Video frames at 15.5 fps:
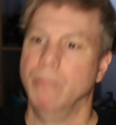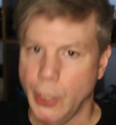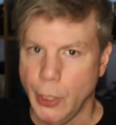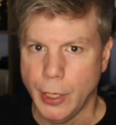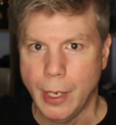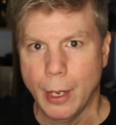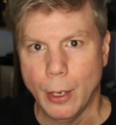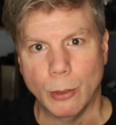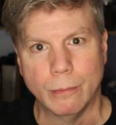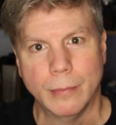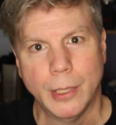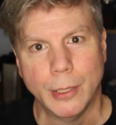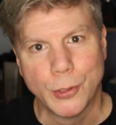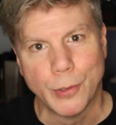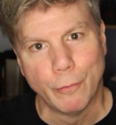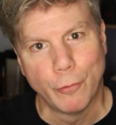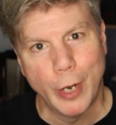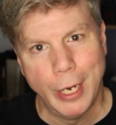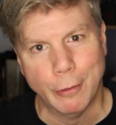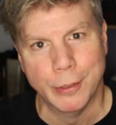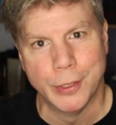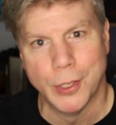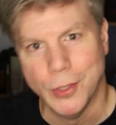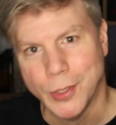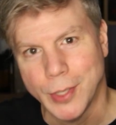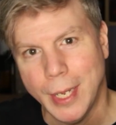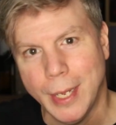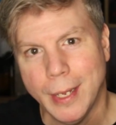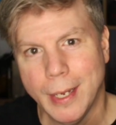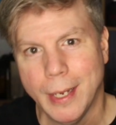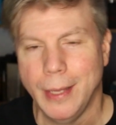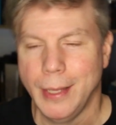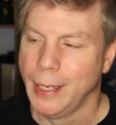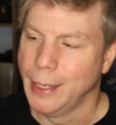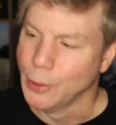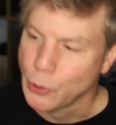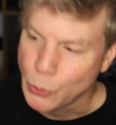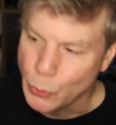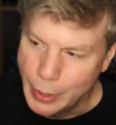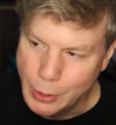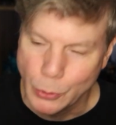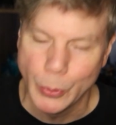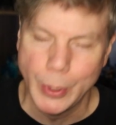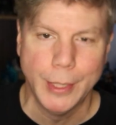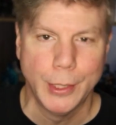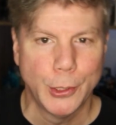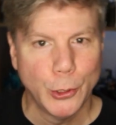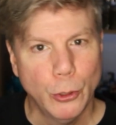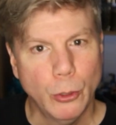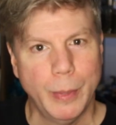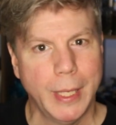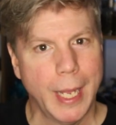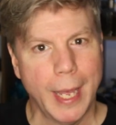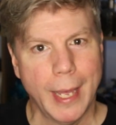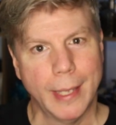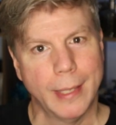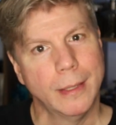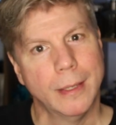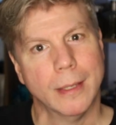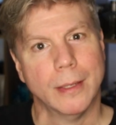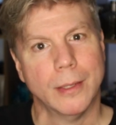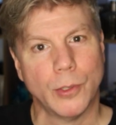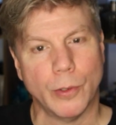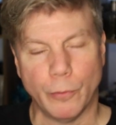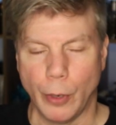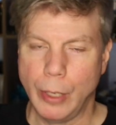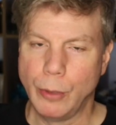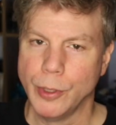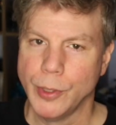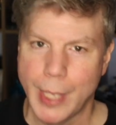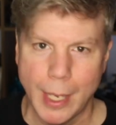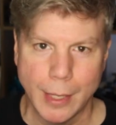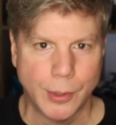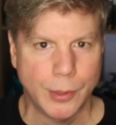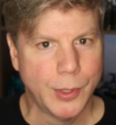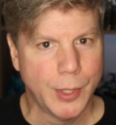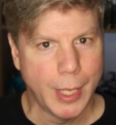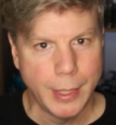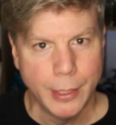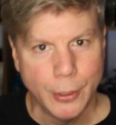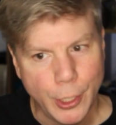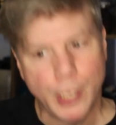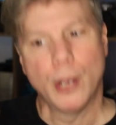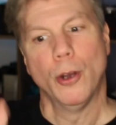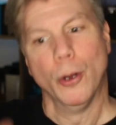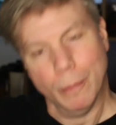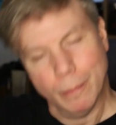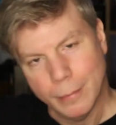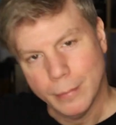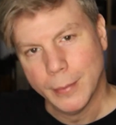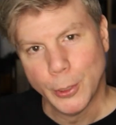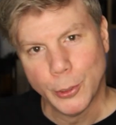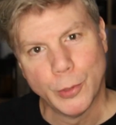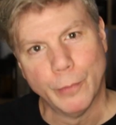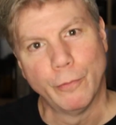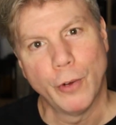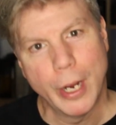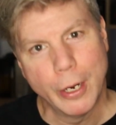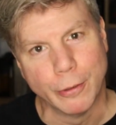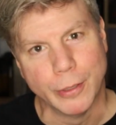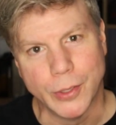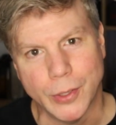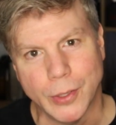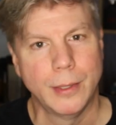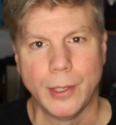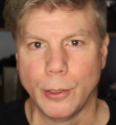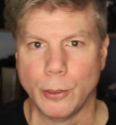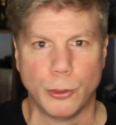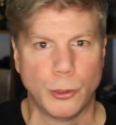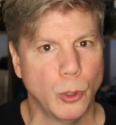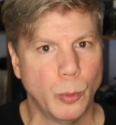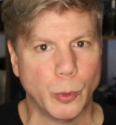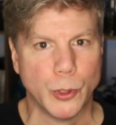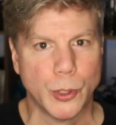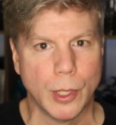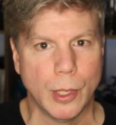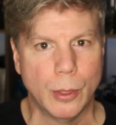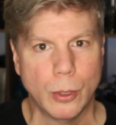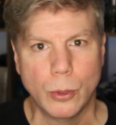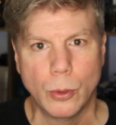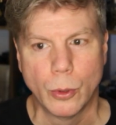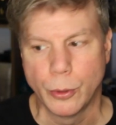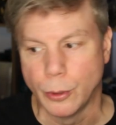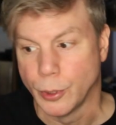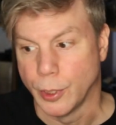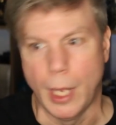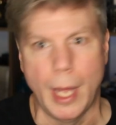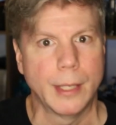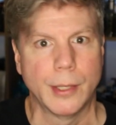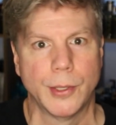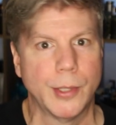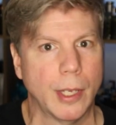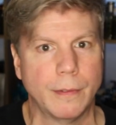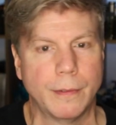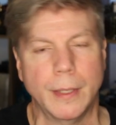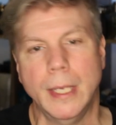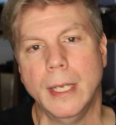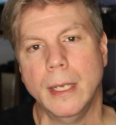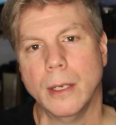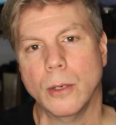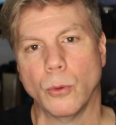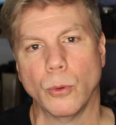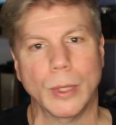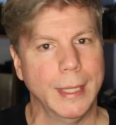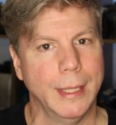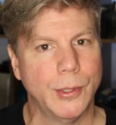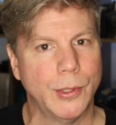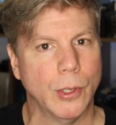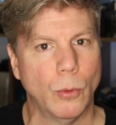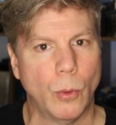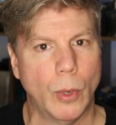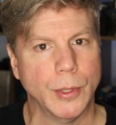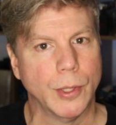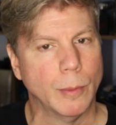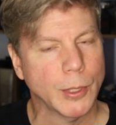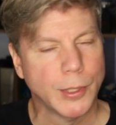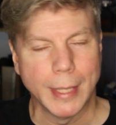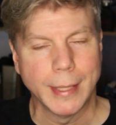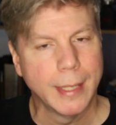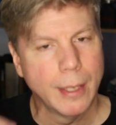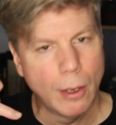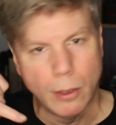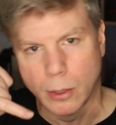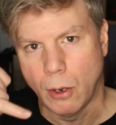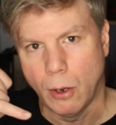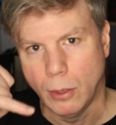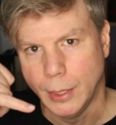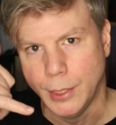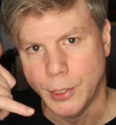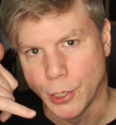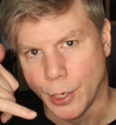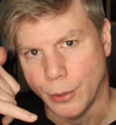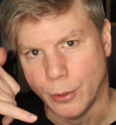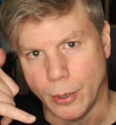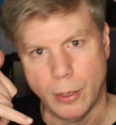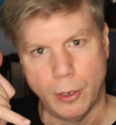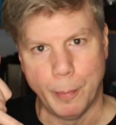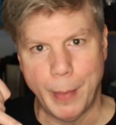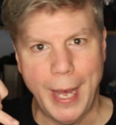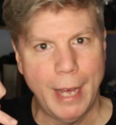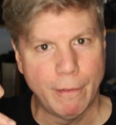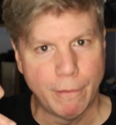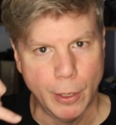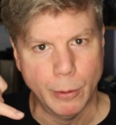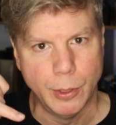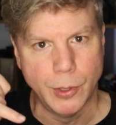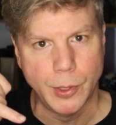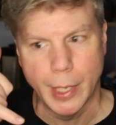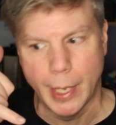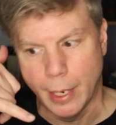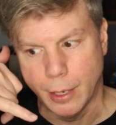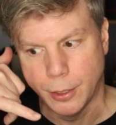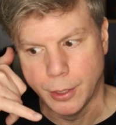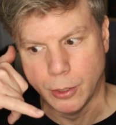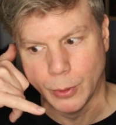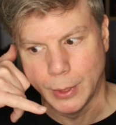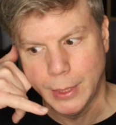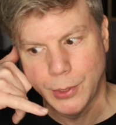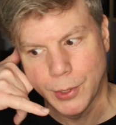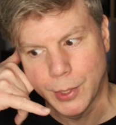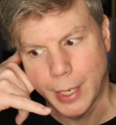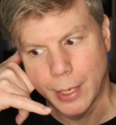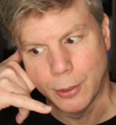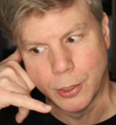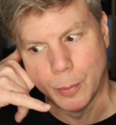here you go, here's some fragrances. And then as 2022 began, some fragrance houses said, here you go, here's some fragrances. It's either super slow or there's a lot of stuff released at once. Almost like they all call each other on their bat phone and say, hey, are you going to release today or